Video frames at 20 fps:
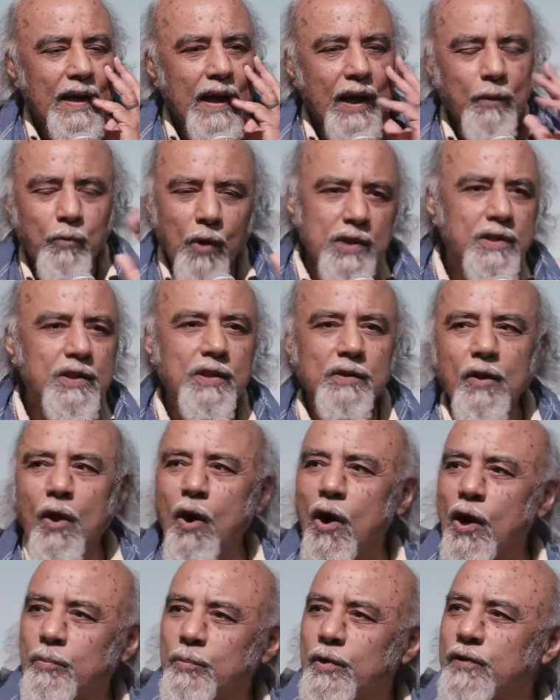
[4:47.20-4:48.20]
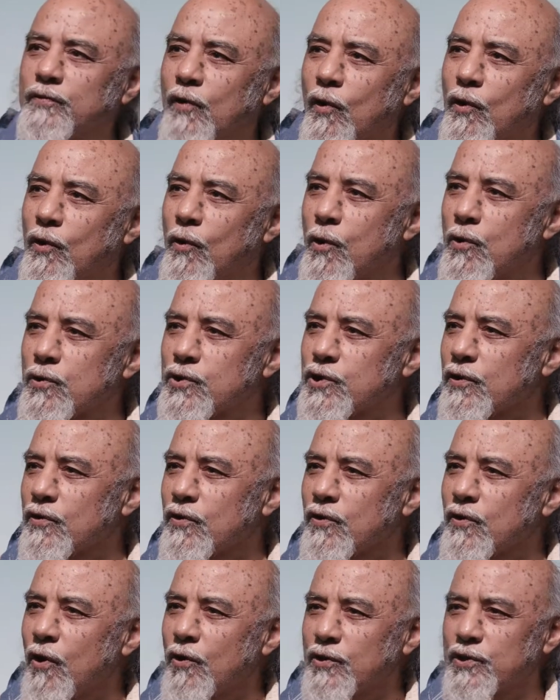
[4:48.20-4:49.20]
It wasn't long before
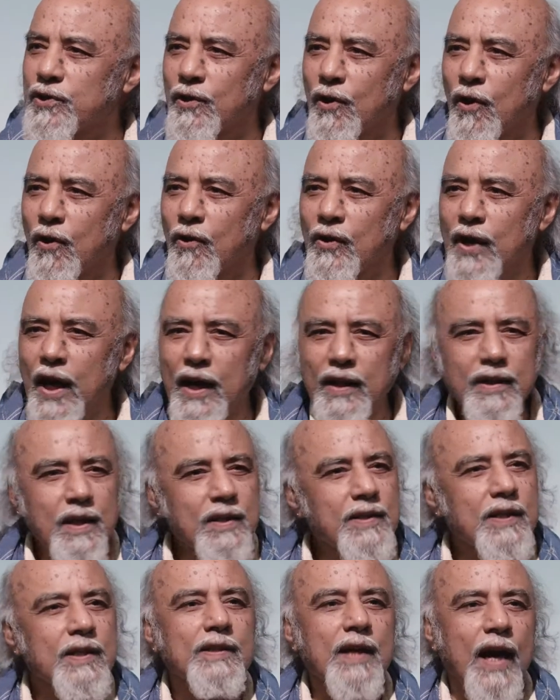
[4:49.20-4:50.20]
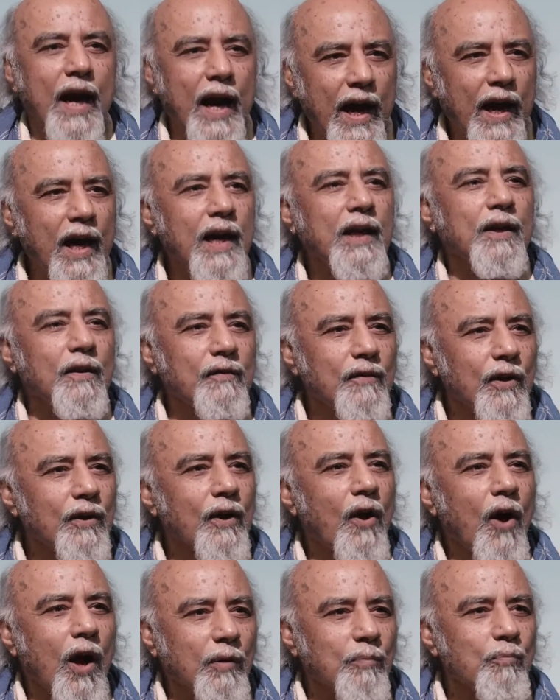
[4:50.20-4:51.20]
ocean thought, you know, this is a heck of a
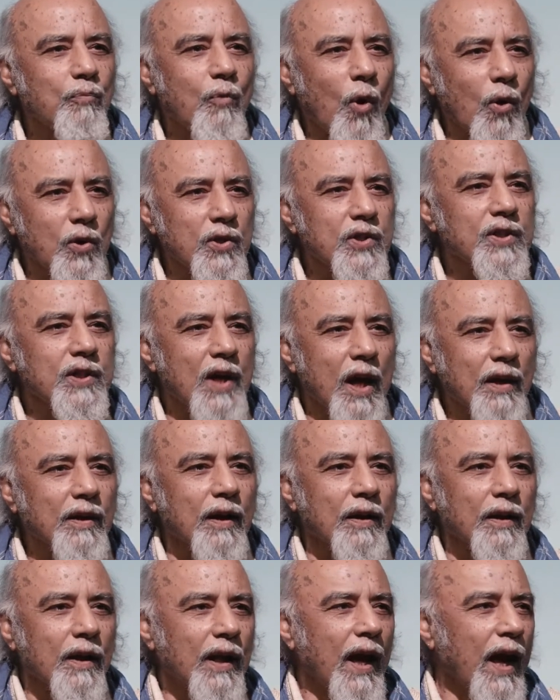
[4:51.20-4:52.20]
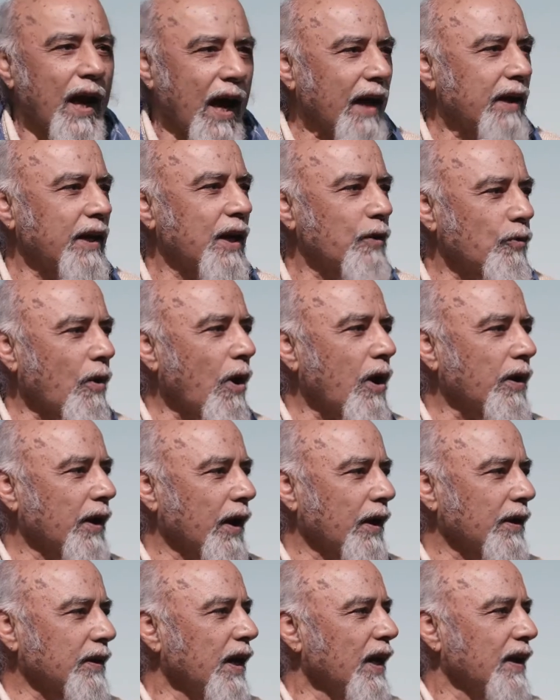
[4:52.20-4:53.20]
lot more subtle and
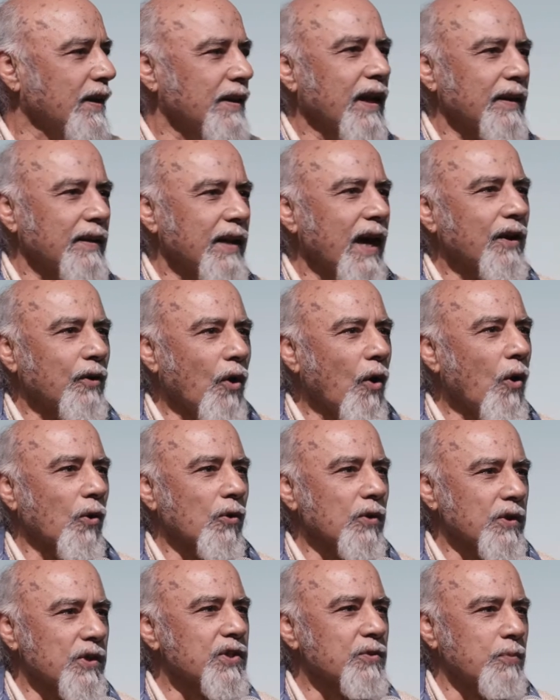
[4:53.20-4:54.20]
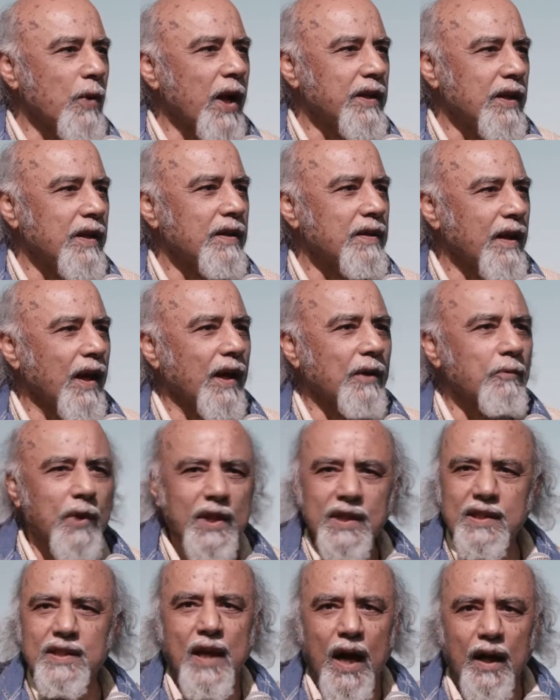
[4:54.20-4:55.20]
erotic than that whole sweaty thing
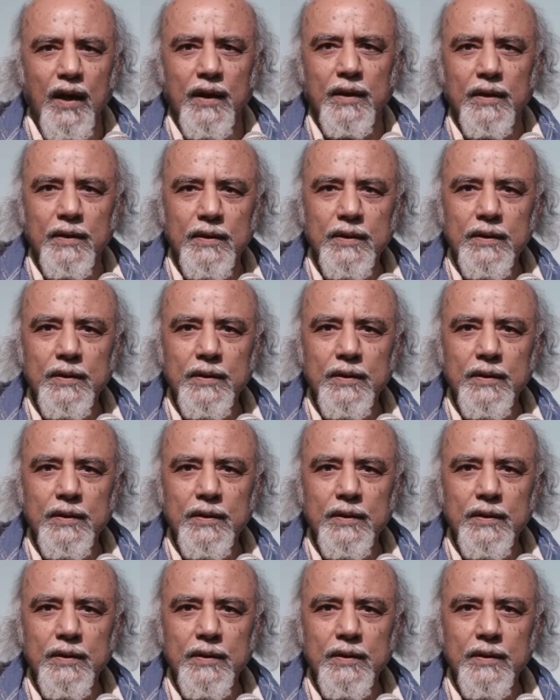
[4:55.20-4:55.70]
with sun.